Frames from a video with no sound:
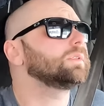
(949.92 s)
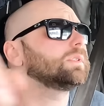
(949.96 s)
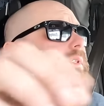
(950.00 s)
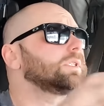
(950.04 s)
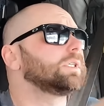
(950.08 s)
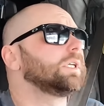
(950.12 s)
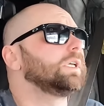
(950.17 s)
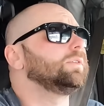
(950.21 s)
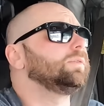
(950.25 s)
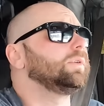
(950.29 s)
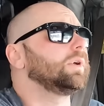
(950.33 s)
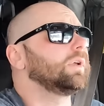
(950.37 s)

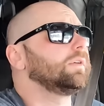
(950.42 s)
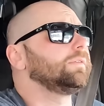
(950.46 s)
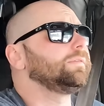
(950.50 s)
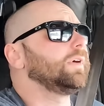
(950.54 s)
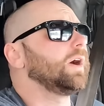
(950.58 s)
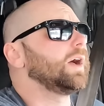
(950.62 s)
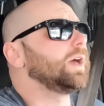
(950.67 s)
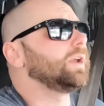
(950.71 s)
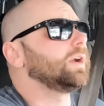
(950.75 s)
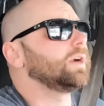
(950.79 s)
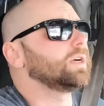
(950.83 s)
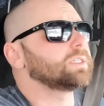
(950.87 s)
See if we can
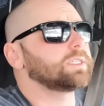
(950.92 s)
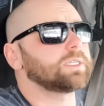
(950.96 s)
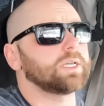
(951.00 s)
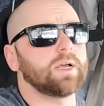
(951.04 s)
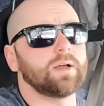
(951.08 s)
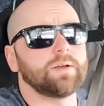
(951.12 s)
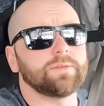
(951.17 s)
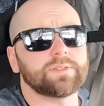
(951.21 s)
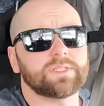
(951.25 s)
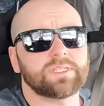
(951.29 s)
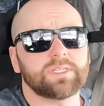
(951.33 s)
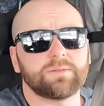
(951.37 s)
find
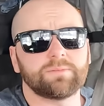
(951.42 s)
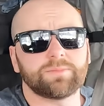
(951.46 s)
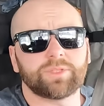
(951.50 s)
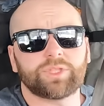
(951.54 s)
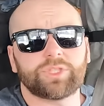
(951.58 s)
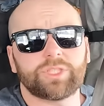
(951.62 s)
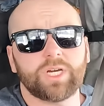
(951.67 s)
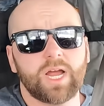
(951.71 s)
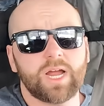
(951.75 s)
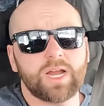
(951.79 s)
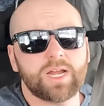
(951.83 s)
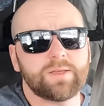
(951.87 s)
ourselves some
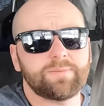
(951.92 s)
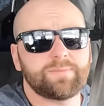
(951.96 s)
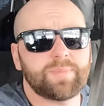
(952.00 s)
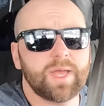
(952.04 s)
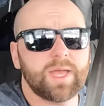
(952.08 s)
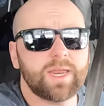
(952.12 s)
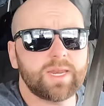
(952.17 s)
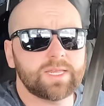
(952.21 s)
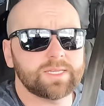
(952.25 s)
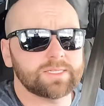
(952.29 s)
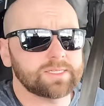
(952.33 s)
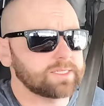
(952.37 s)
shiny
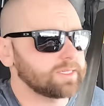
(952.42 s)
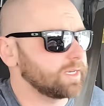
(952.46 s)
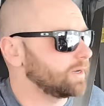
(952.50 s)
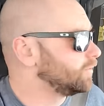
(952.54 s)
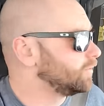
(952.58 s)
pennies